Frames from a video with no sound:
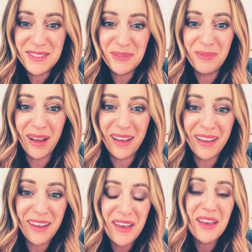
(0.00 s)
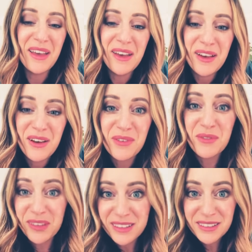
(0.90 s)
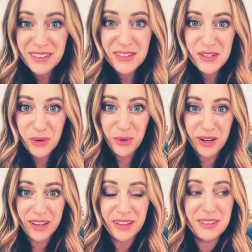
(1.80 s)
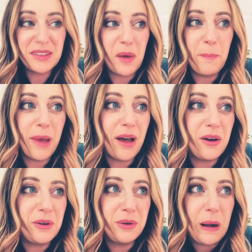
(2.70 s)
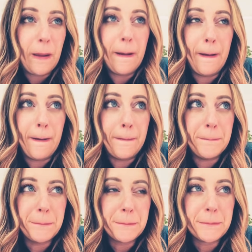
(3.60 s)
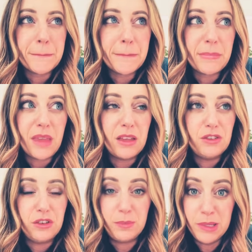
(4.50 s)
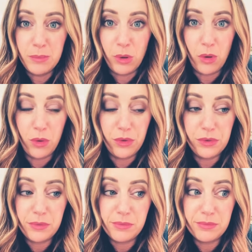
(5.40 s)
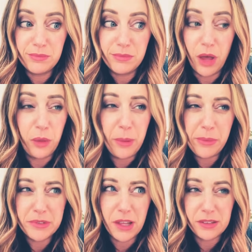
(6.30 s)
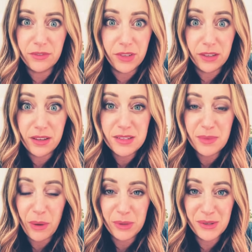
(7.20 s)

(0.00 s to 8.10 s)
to my recent stories about um, just people's other people's thoughts and feelings about what's